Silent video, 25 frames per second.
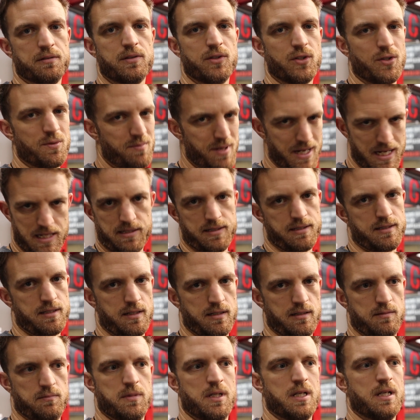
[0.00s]
You're balancing
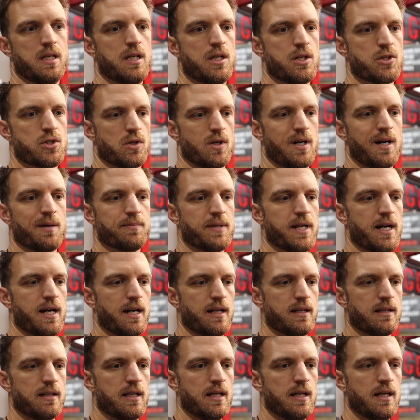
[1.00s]
them. So
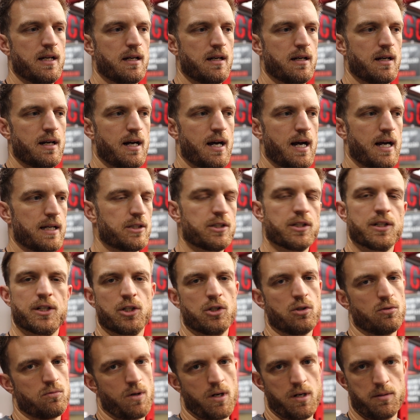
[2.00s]
I couldn't
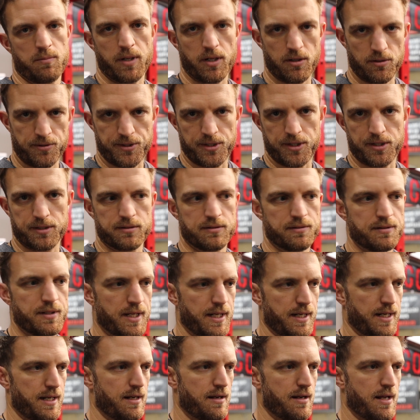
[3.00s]
go run a marathon
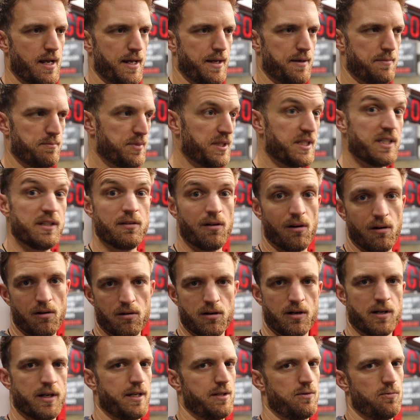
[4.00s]
and
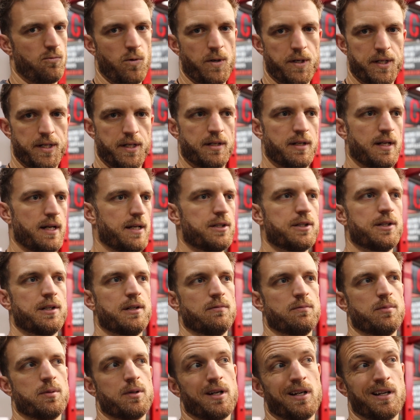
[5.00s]
PR and win it. I
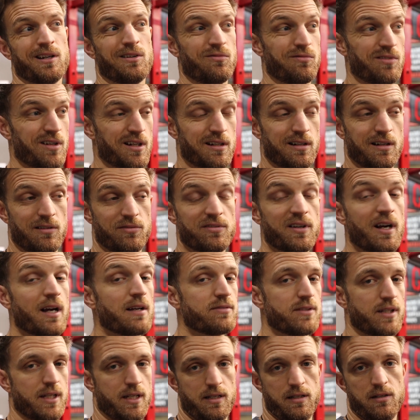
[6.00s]
couldn't probably go run a
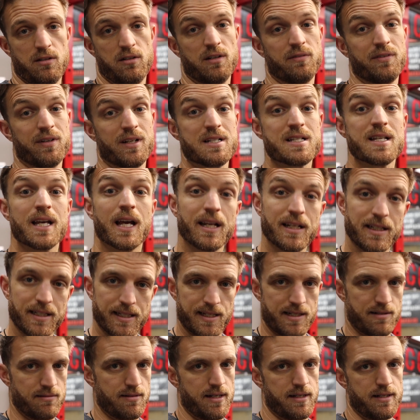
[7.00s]
5K or even a
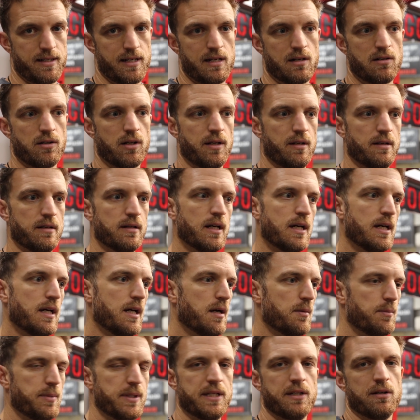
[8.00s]
10K right now and
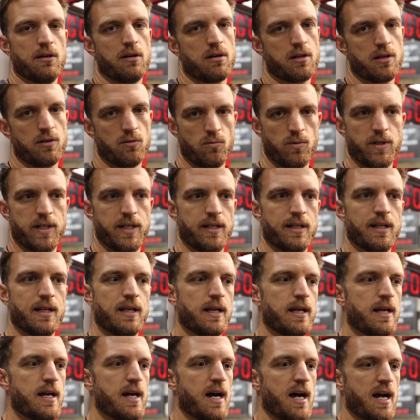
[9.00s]
PR and win it.
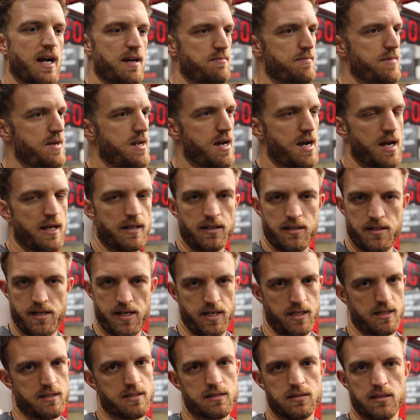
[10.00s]
I'm not an
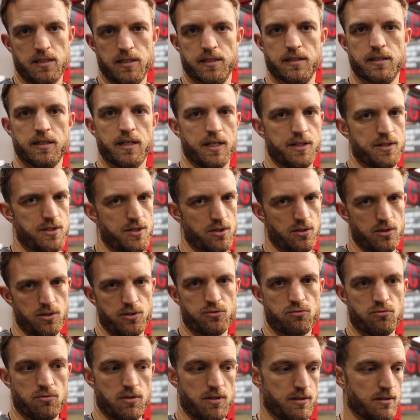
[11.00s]
excellent
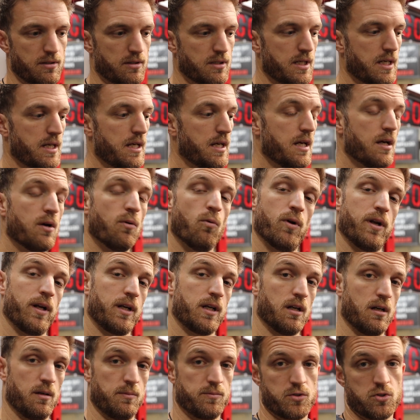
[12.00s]
endurance runner when it
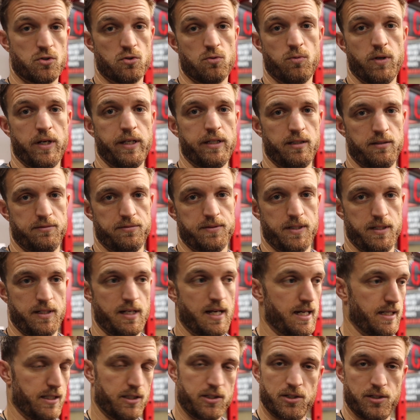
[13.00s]
comes to weightlifting.
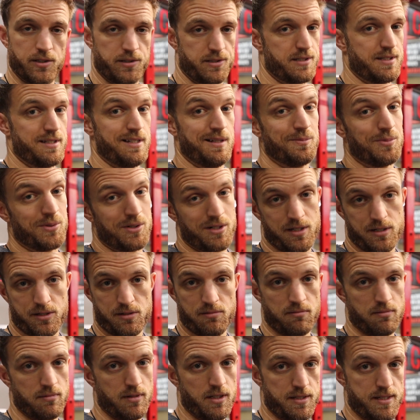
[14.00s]
I couldn't step on
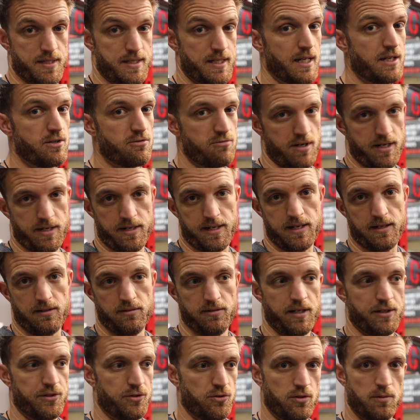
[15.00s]
a stage right now
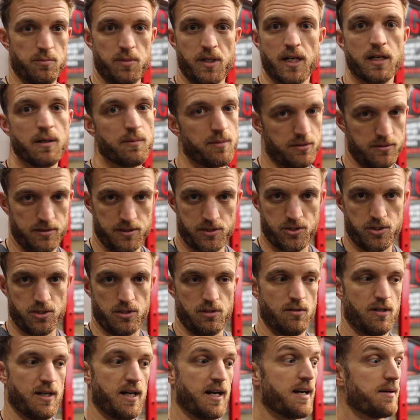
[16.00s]
and do a bodybuilding
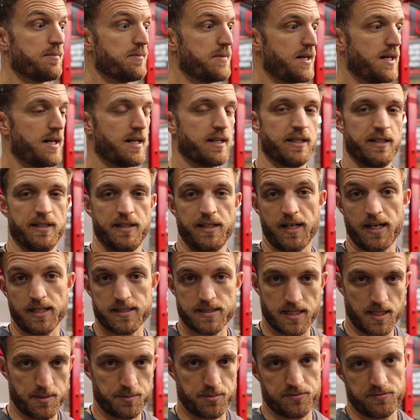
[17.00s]
show. I'm not in that
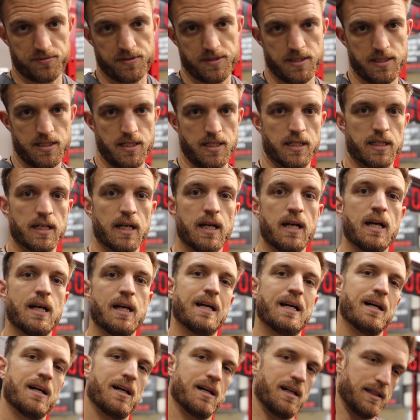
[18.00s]
type of physique.
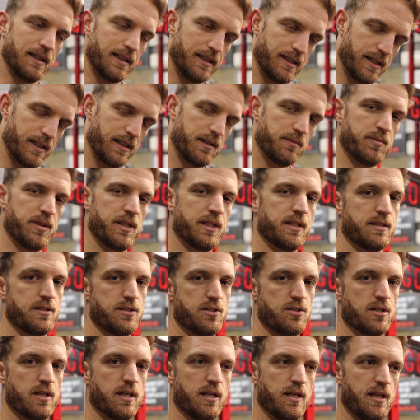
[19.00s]
Again,
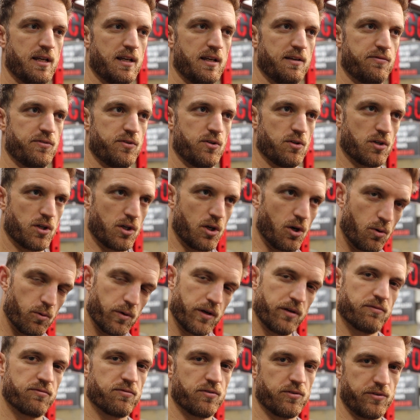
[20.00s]
because if you're
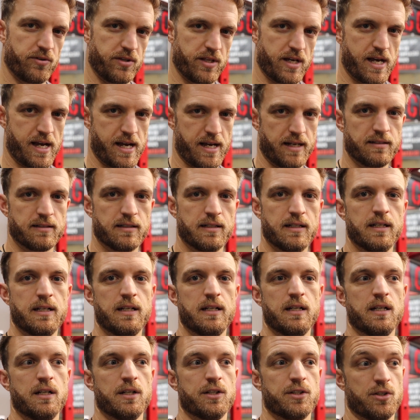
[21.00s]
going for that,
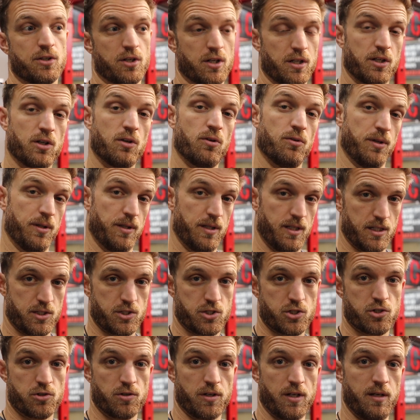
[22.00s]
you're gonna go to the
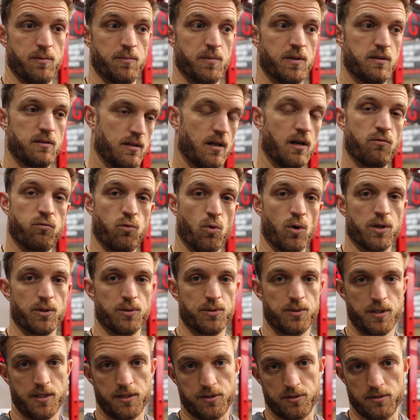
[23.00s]
extreme of one or
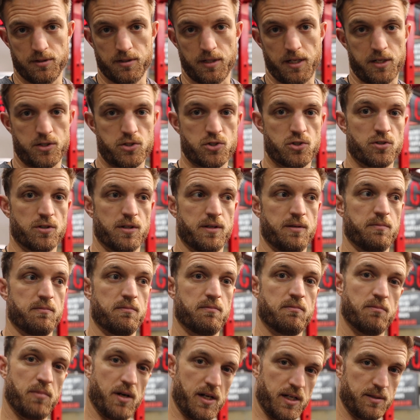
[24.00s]
the other, extreme
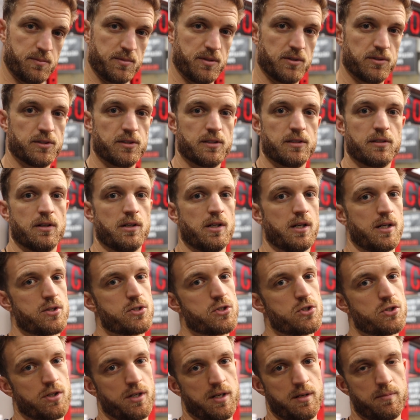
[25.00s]
bodybuilder or
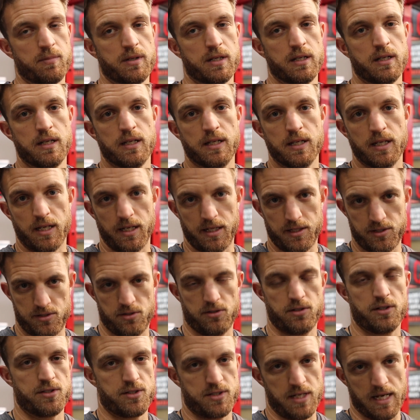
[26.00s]
extreme
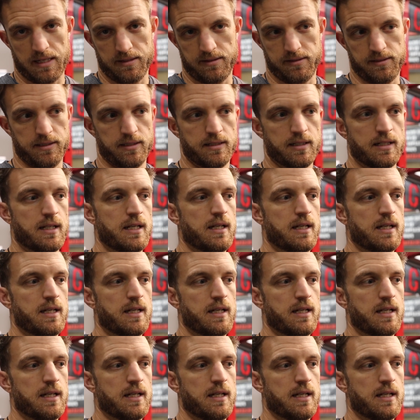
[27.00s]
endurance athlete.